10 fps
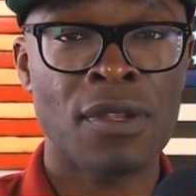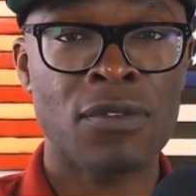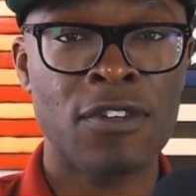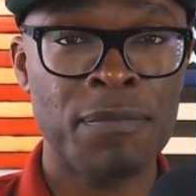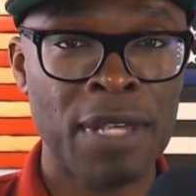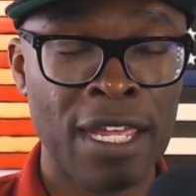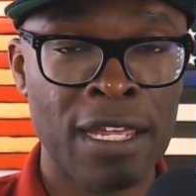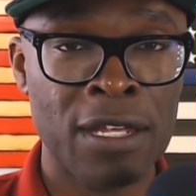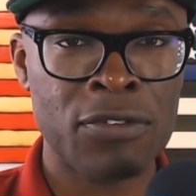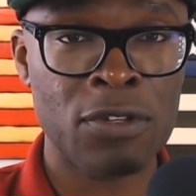some
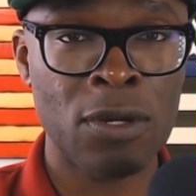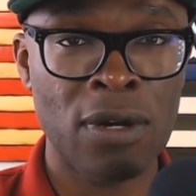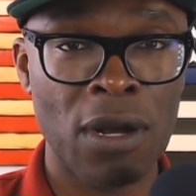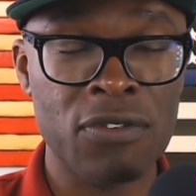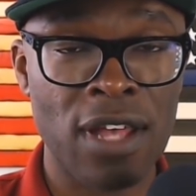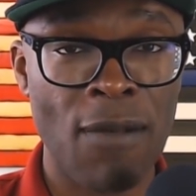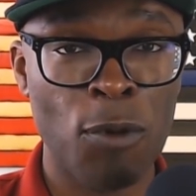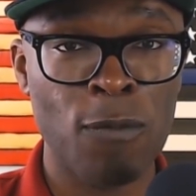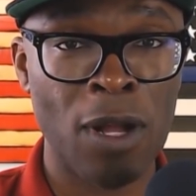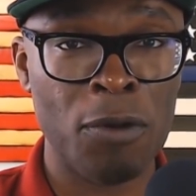pants, go outside,
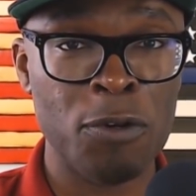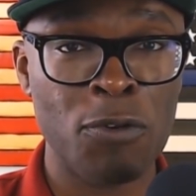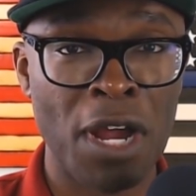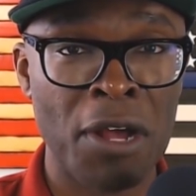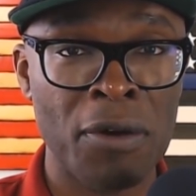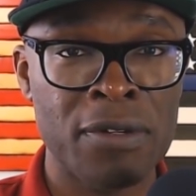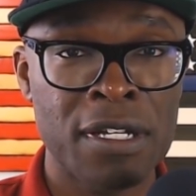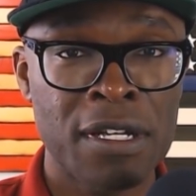roll around on the ground.